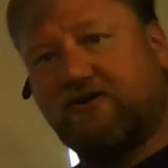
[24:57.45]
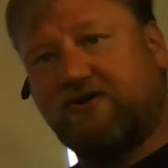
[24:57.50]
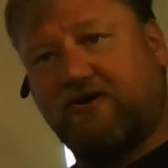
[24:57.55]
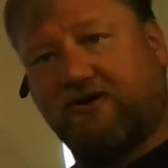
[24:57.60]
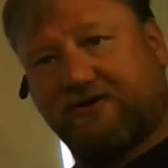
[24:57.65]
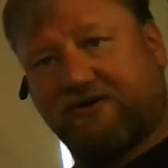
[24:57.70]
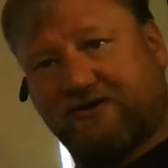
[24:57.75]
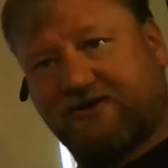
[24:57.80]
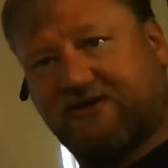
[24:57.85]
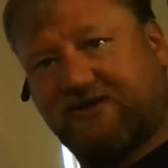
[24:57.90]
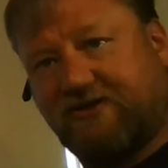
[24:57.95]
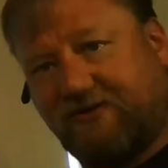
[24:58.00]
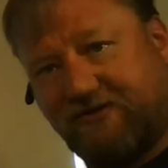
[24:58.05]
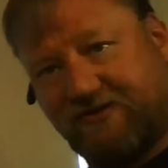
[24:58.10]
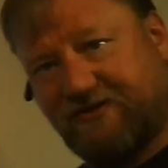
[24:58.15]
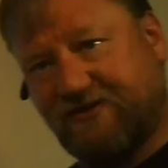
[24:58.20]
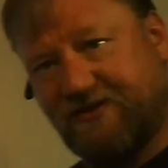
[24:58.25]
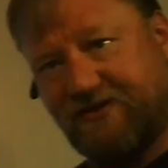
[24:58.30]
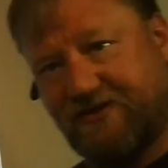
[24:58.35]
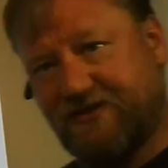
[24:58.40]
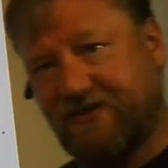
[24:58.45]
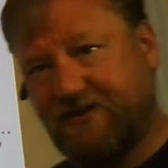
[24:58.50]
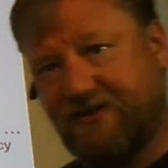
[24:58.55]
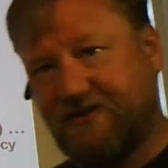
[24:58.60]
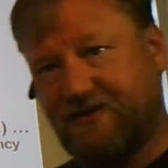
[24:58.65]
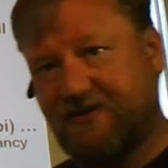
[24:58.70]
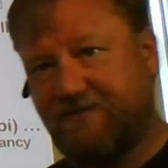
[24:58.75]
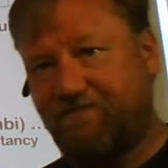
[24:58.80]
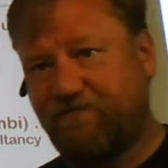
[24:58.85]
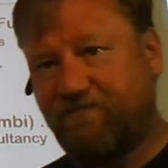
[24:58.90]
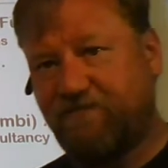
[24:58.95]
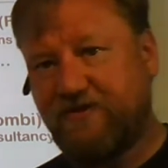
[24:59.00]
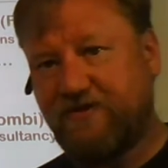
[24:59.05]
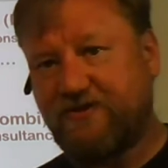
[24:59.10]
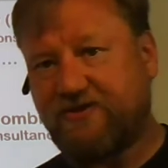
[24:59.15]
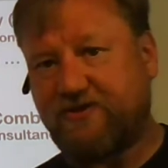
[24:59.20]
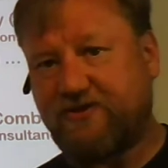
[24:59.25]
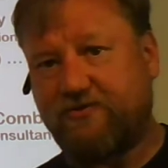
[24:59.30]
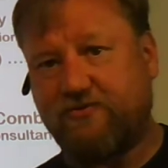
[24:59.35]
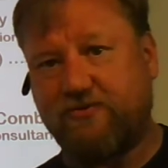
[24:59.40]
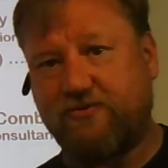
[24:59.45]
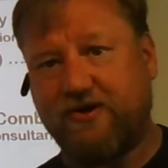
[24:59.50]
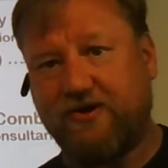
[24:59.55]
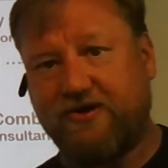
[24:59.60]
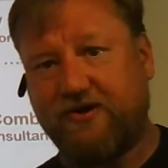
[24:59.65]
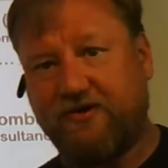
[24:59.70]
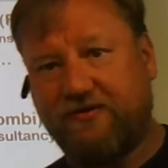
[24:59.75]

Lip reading: consultancies. So